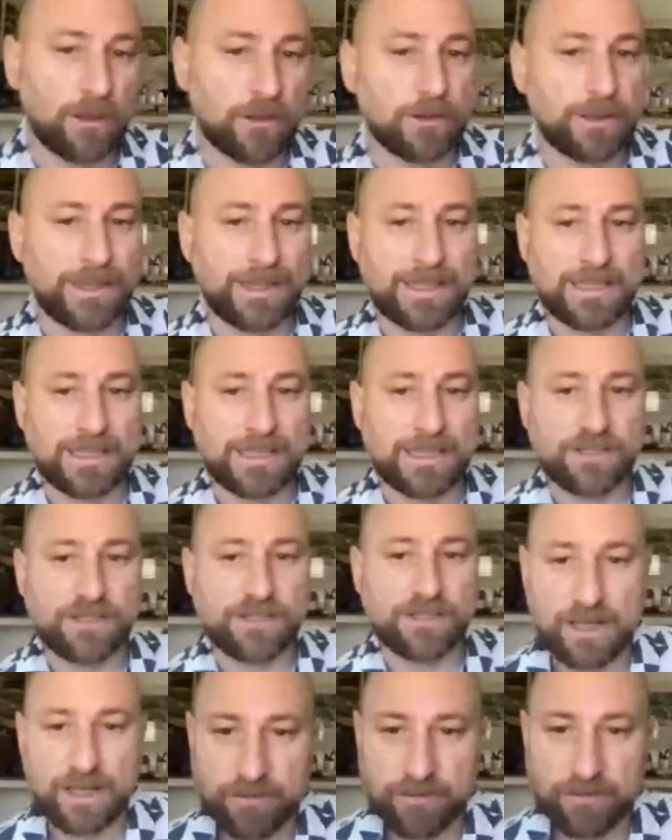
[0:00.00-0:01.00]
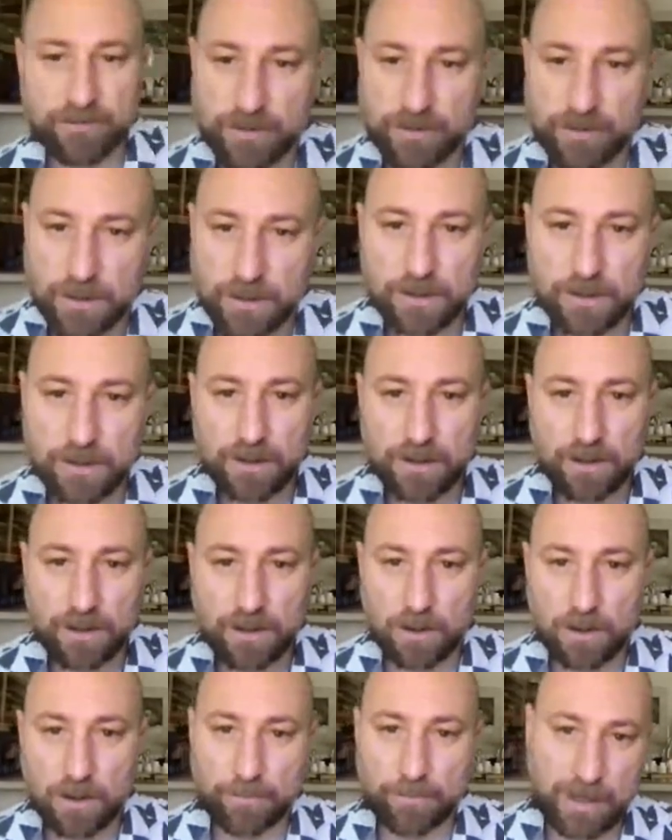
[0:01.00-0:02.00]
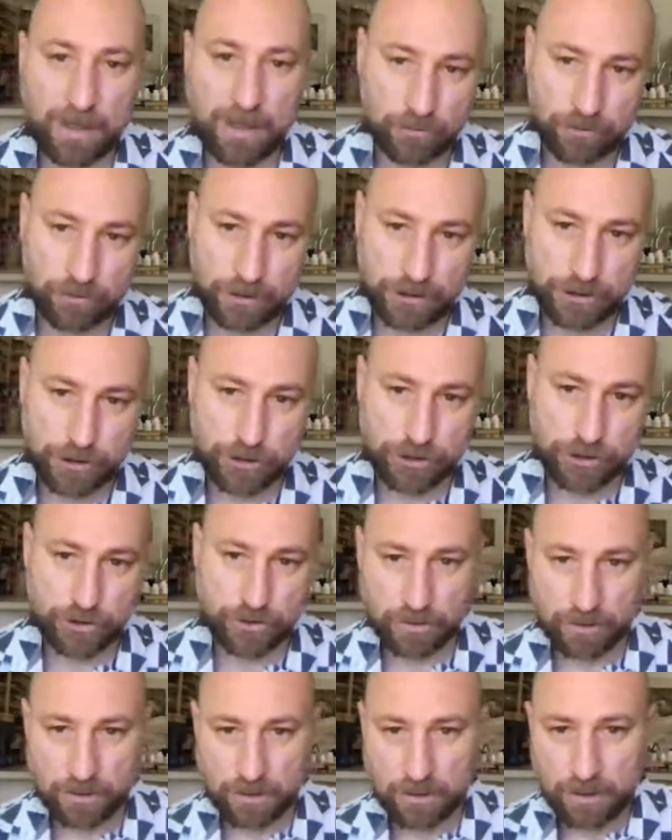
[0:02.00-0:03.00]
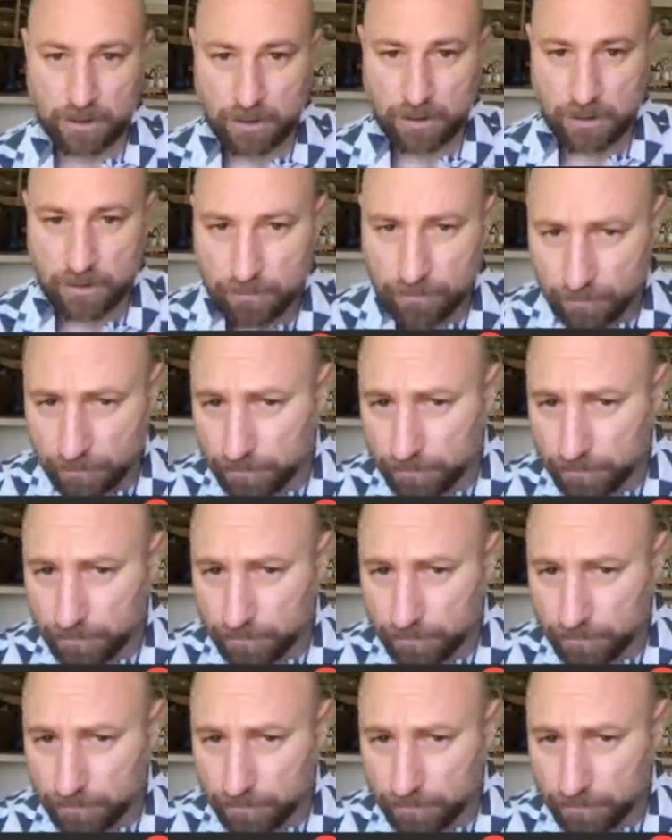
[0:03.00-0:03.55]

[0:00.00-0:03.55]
children under age 5 are malnourished.